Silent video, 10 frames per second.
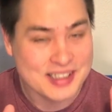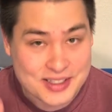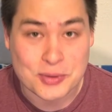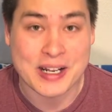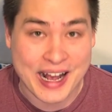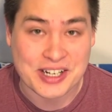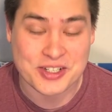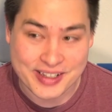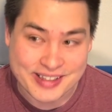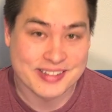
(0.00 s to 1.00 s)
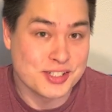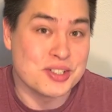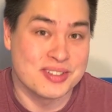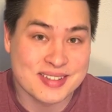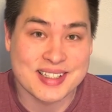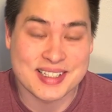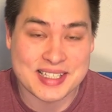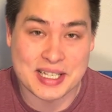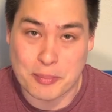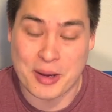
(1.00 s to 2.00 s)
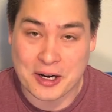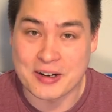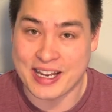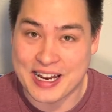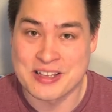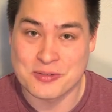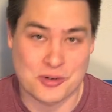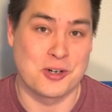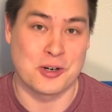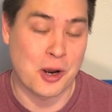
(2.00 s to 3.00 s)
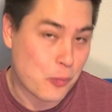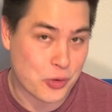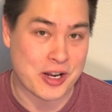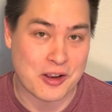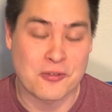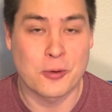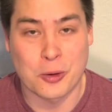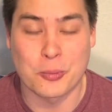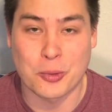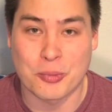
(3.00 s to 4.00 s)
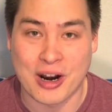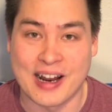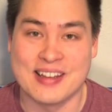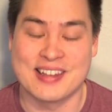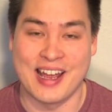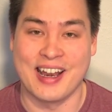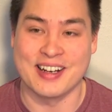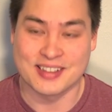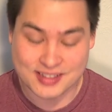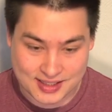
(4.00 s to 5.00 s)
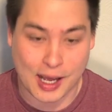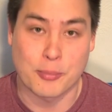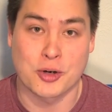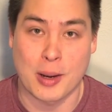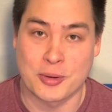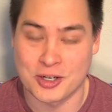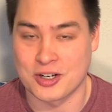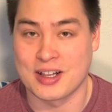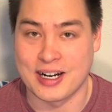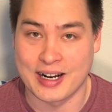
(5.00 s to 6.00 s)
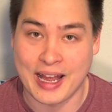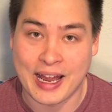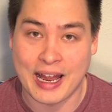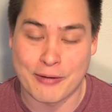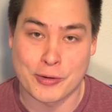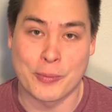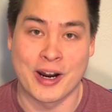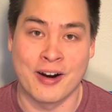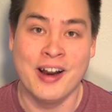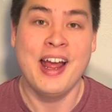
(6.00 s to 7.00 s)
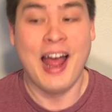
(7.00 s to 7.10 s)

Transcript: you can actually just get a better case for a pretty affordable price and stop dropping your clarinet everywhere